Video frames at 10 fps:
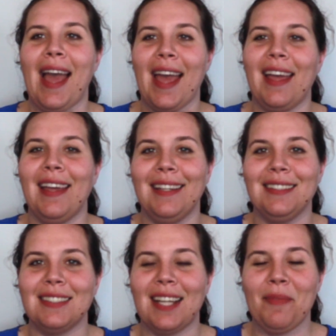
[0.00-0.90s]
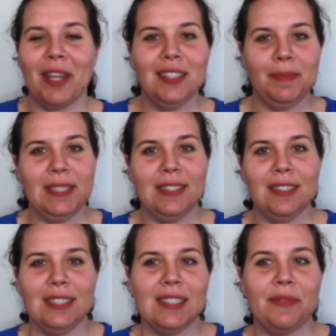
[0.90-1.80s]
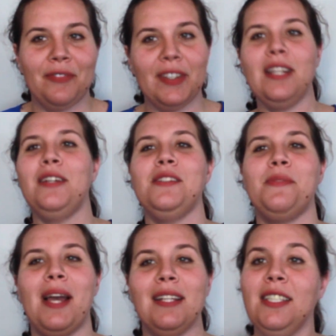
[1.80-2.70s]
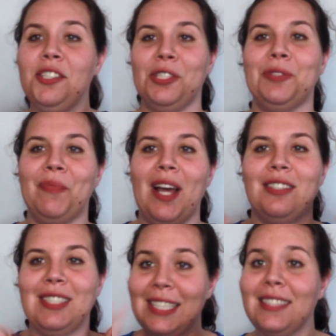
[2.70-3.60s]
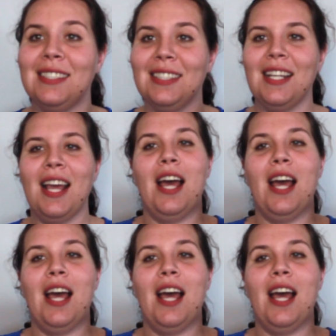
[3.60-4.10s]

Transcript: And I'm going to be doing some videos where I teach you how to knit,